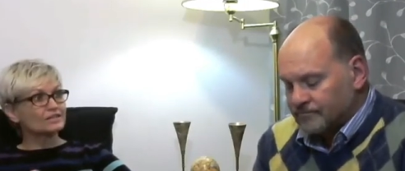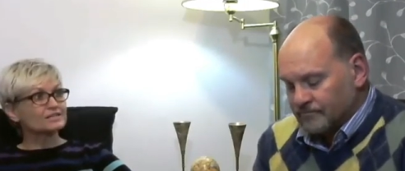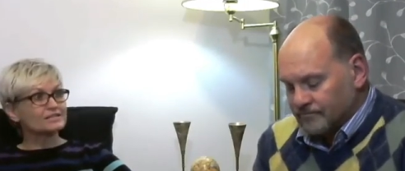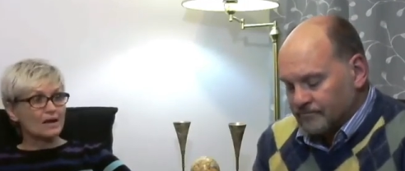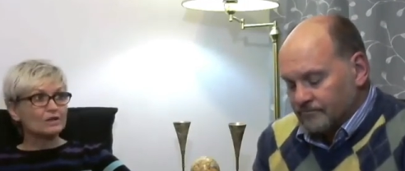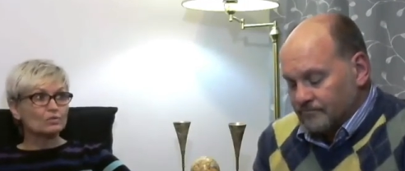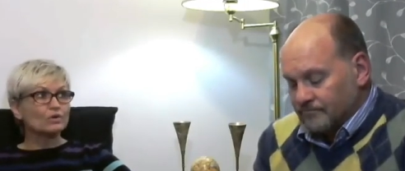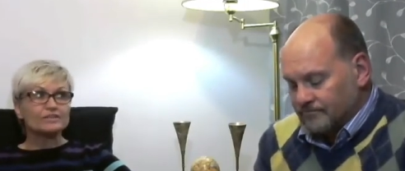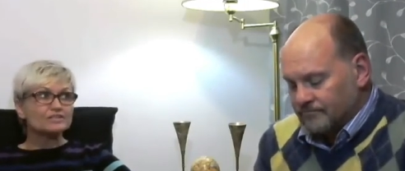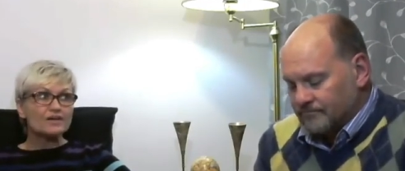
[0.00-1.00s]
Speaker 1: is coming
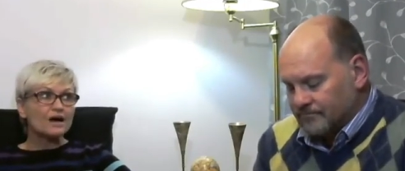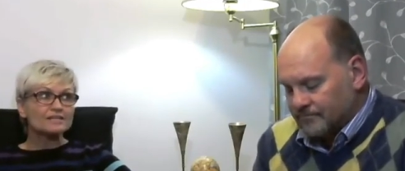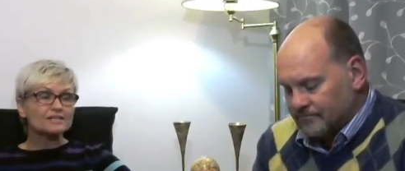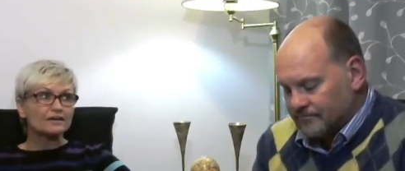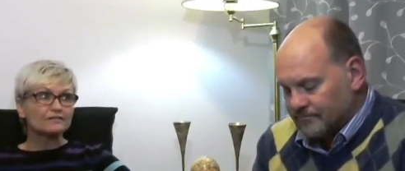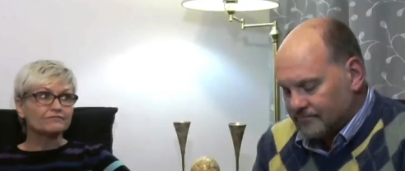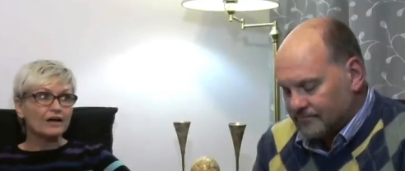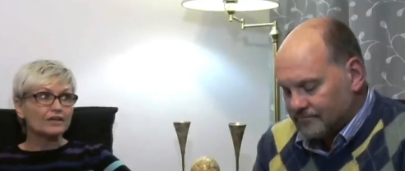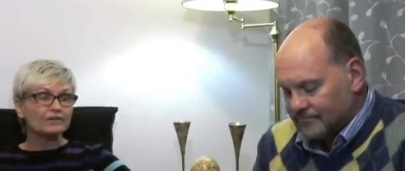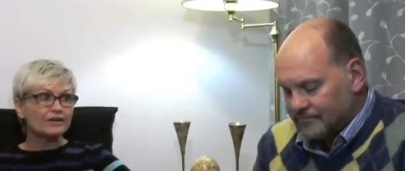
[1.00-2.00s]
with His eyes like
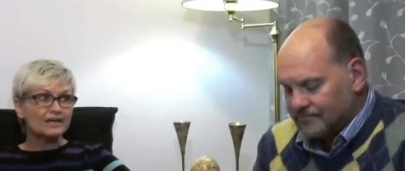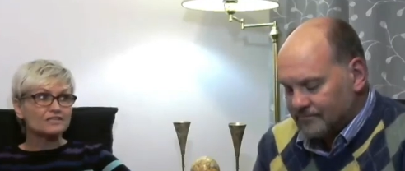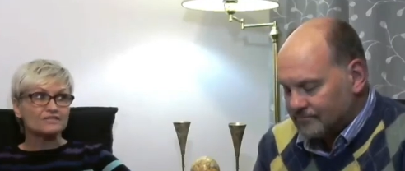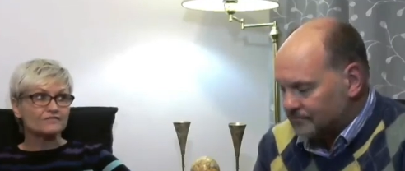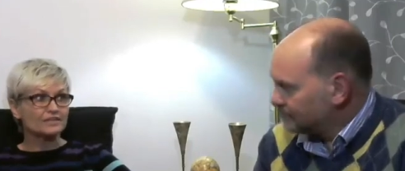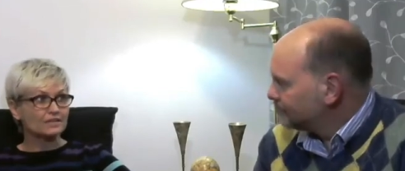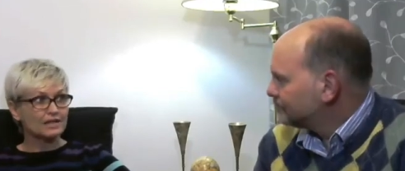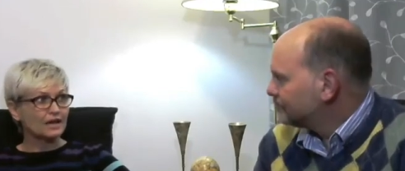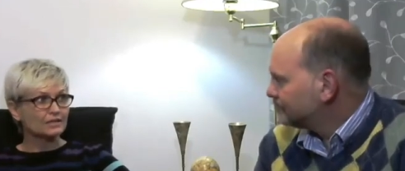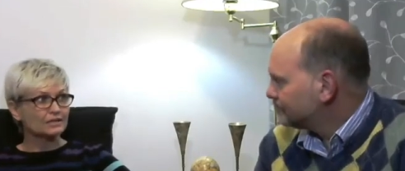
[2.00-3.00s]
fire and His feet
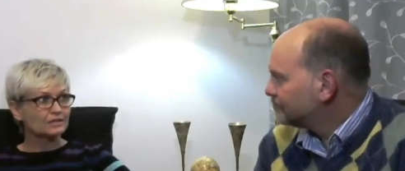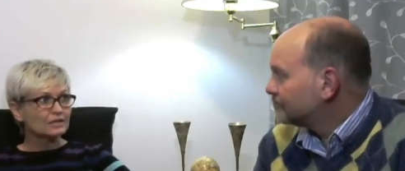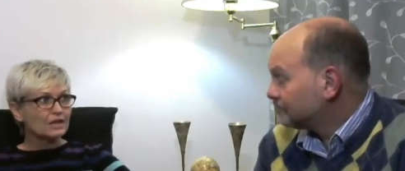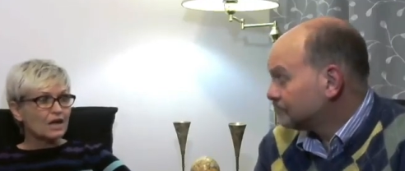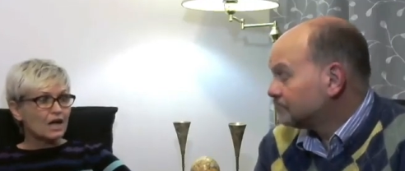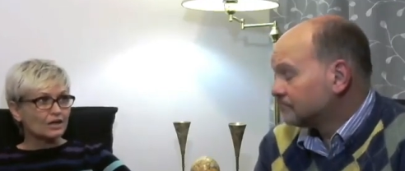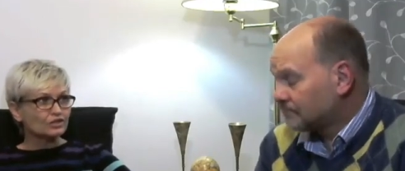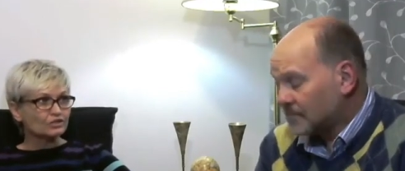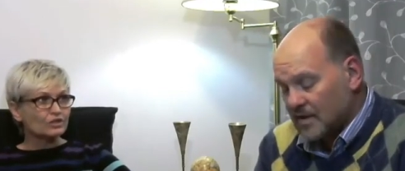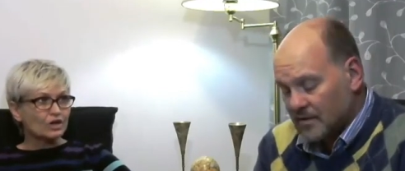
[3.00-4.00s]
like uh,
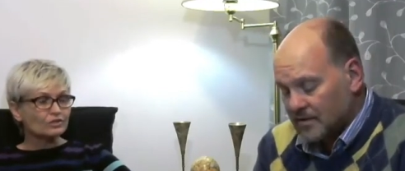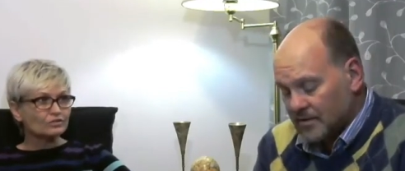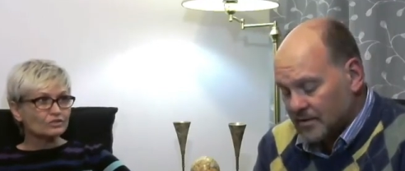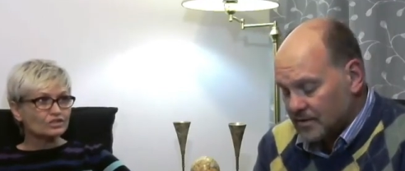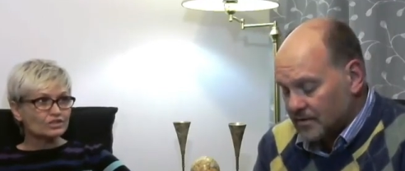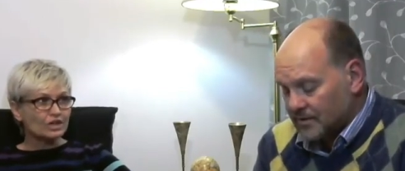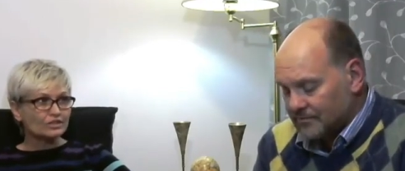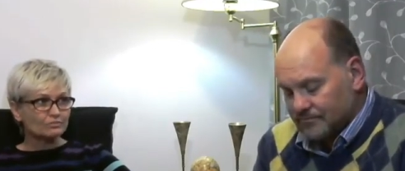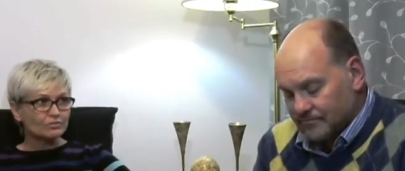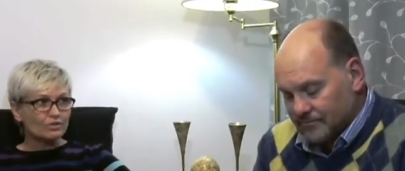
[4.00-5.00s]
you know
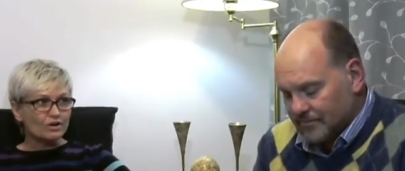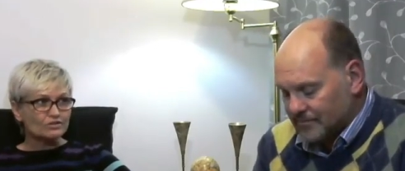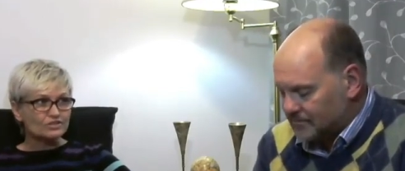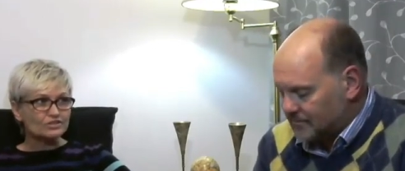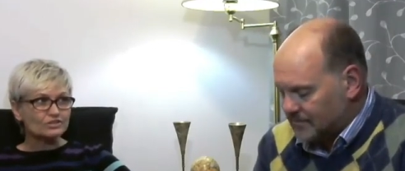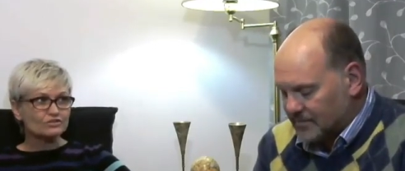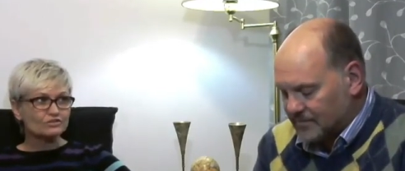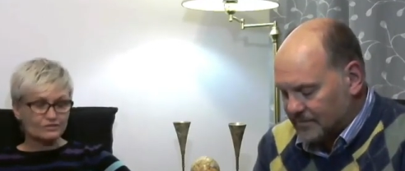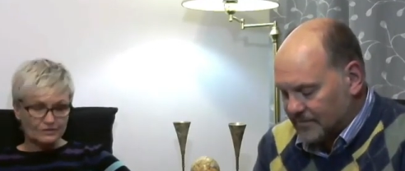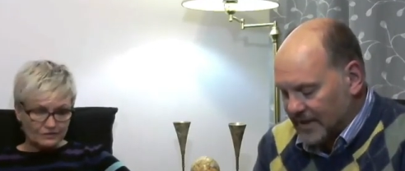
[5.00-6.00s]
shining bronze.
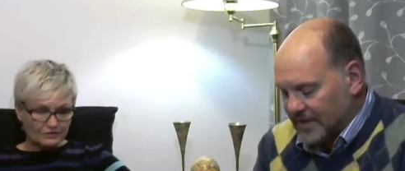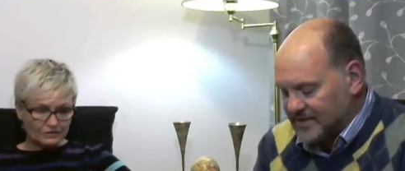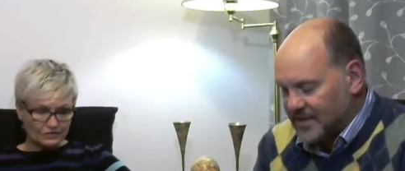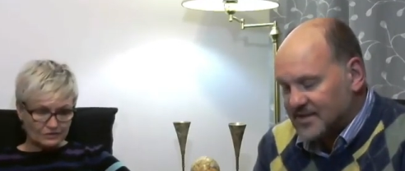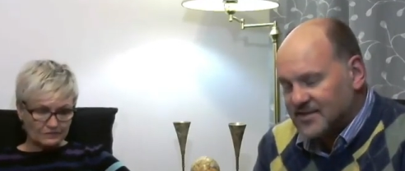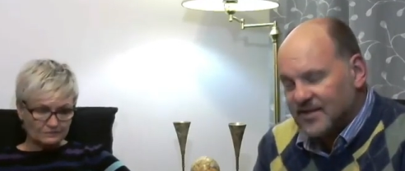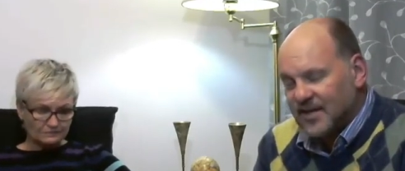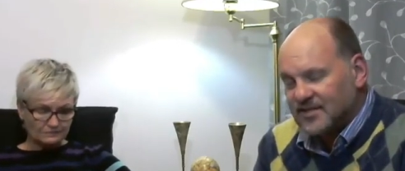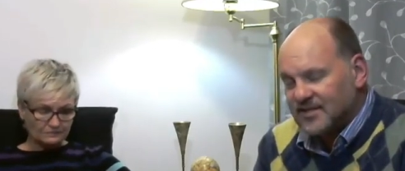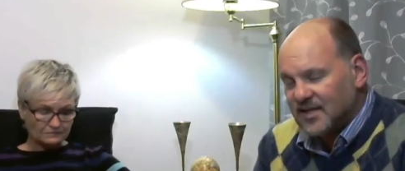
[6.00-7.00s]
Speaker 2: It's it's
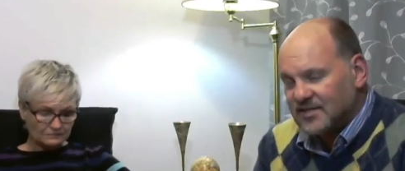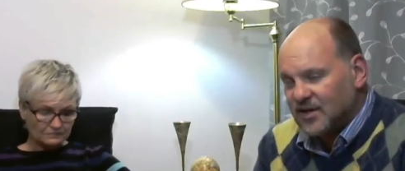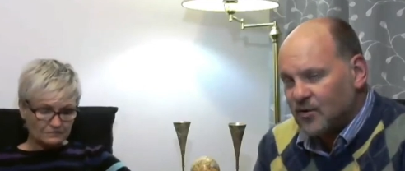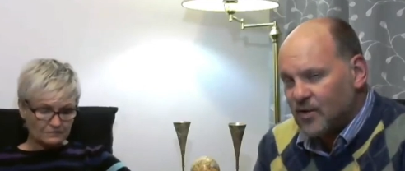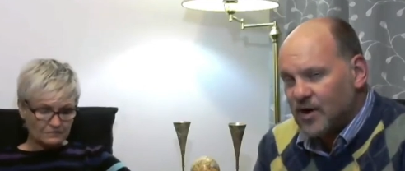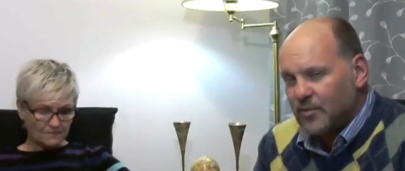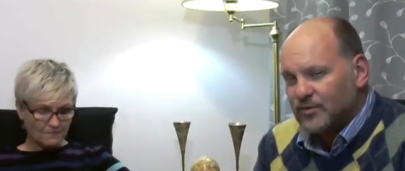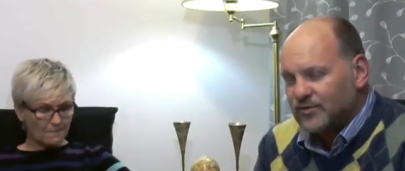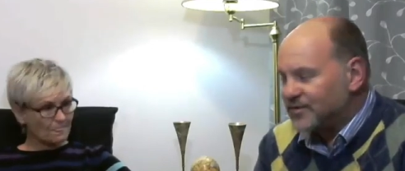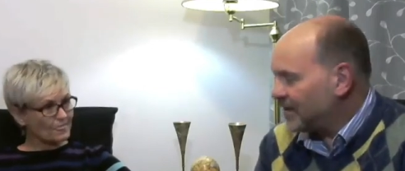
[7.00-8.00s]
it's it's incredible
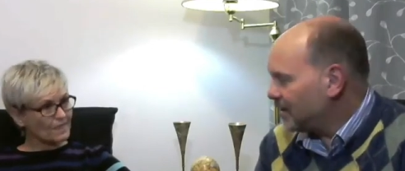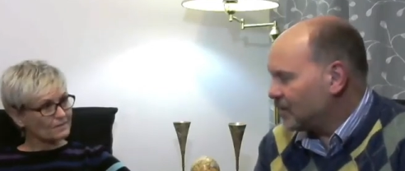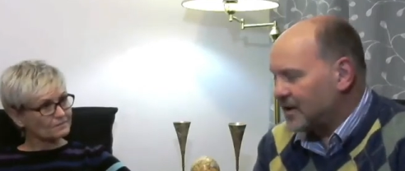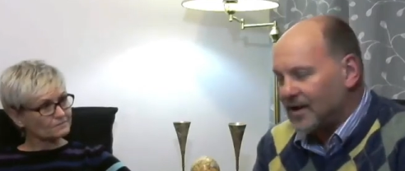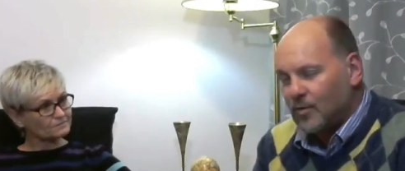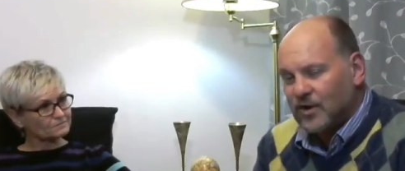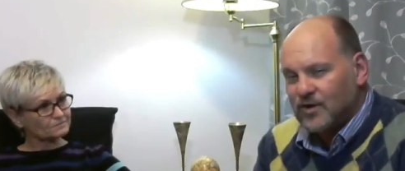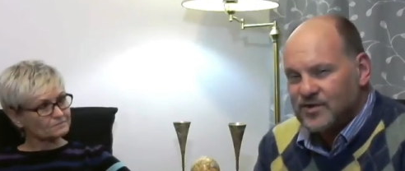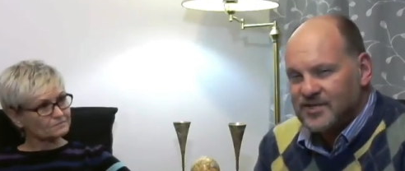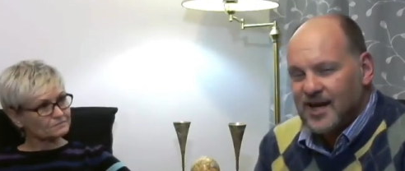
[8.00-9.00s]
to think now when
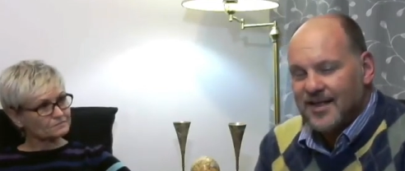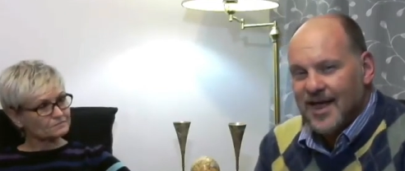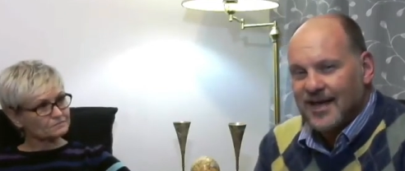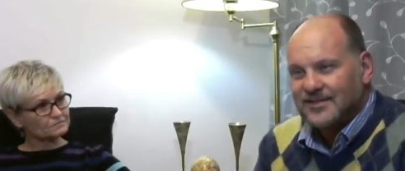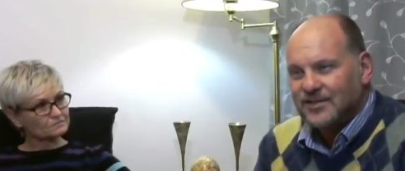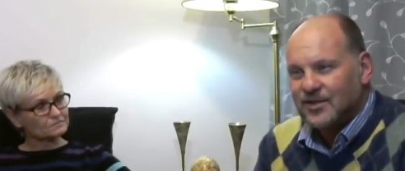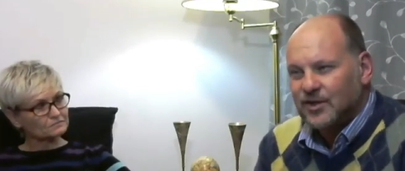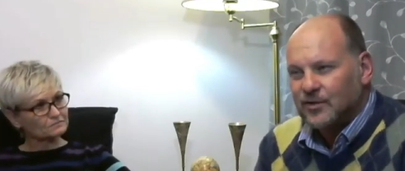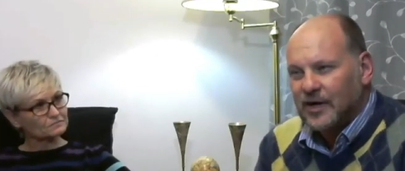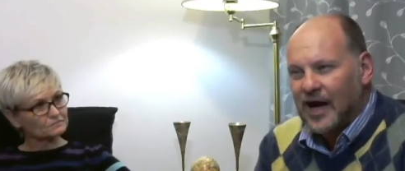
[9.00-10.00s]
you say that you
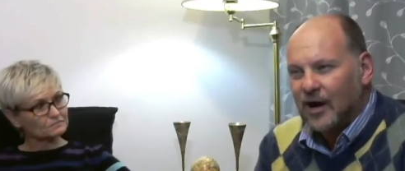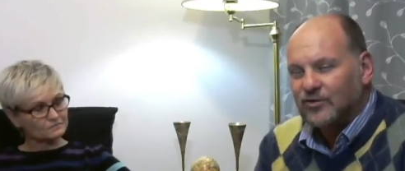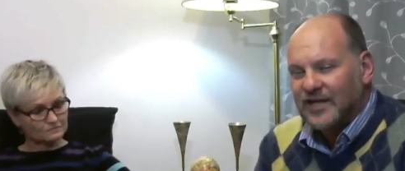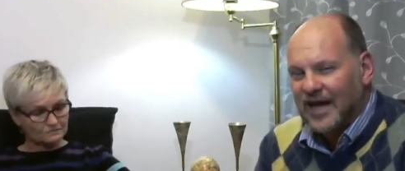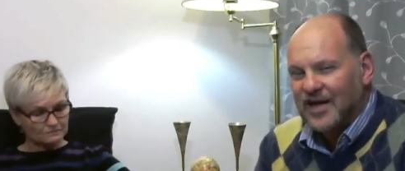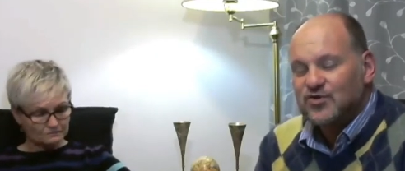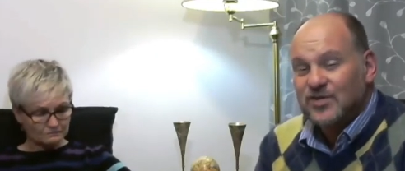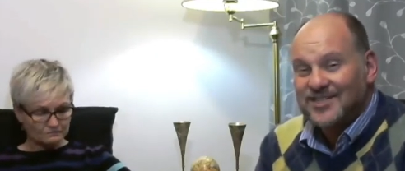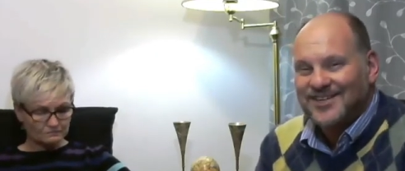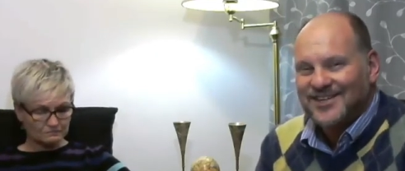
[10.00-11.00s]
know how
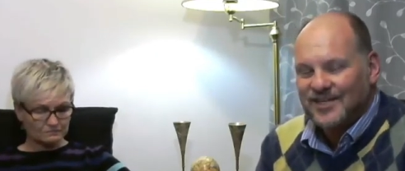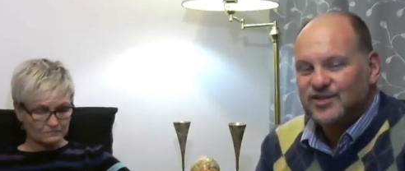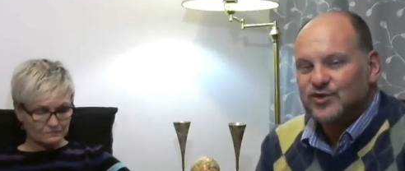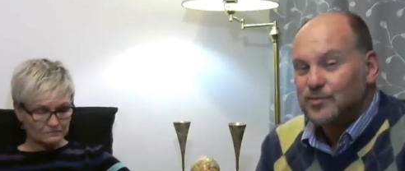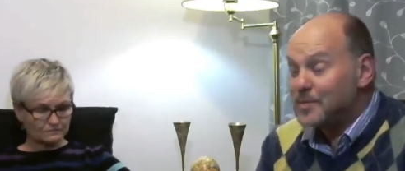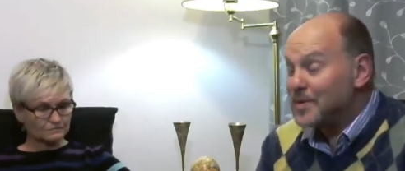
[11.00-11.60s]
dangerous it is to limit